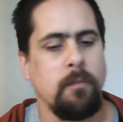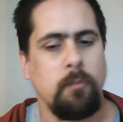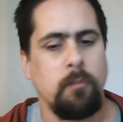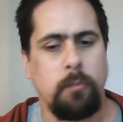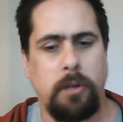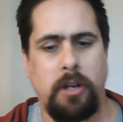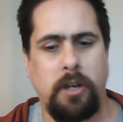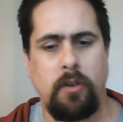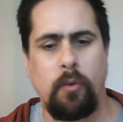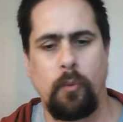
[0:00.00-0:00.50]

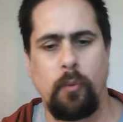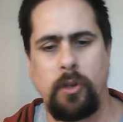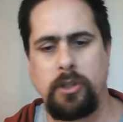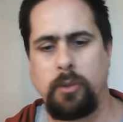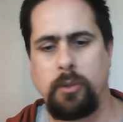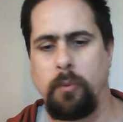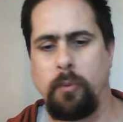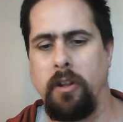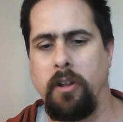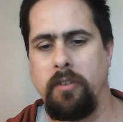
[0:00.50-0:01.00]
but every
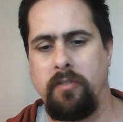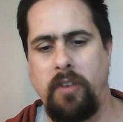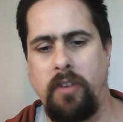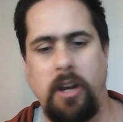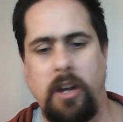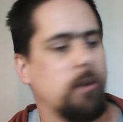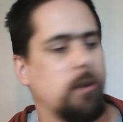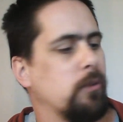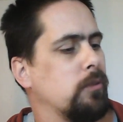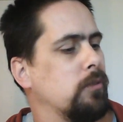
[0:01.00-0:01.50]
once in a while, I'll
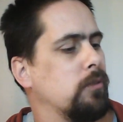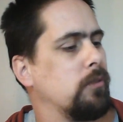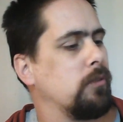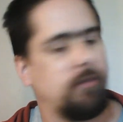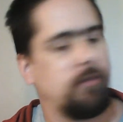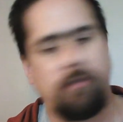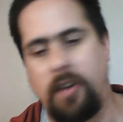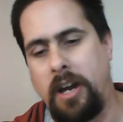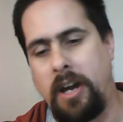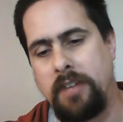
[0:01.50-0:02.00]
find
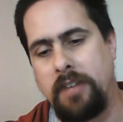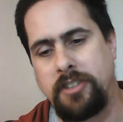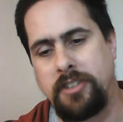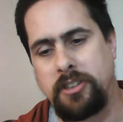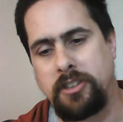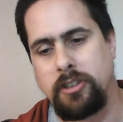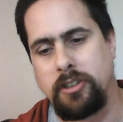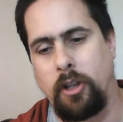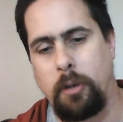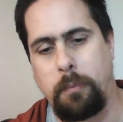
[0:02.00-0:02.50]
five,
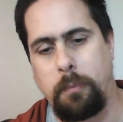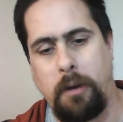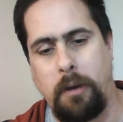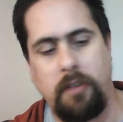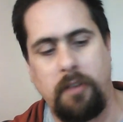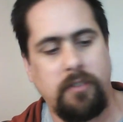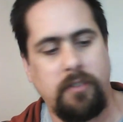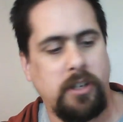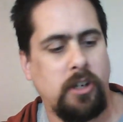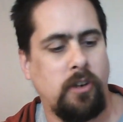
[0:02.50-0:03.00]
six dollar
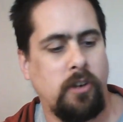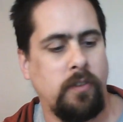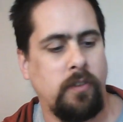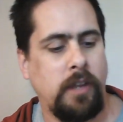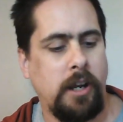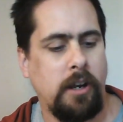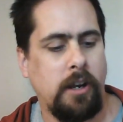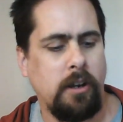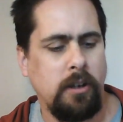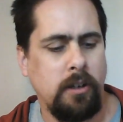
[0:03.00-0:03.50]
profit here and
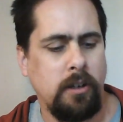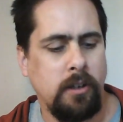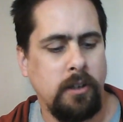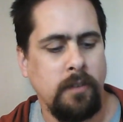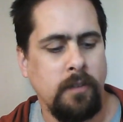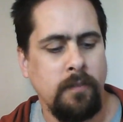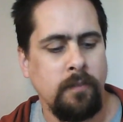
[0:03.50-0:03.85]
there.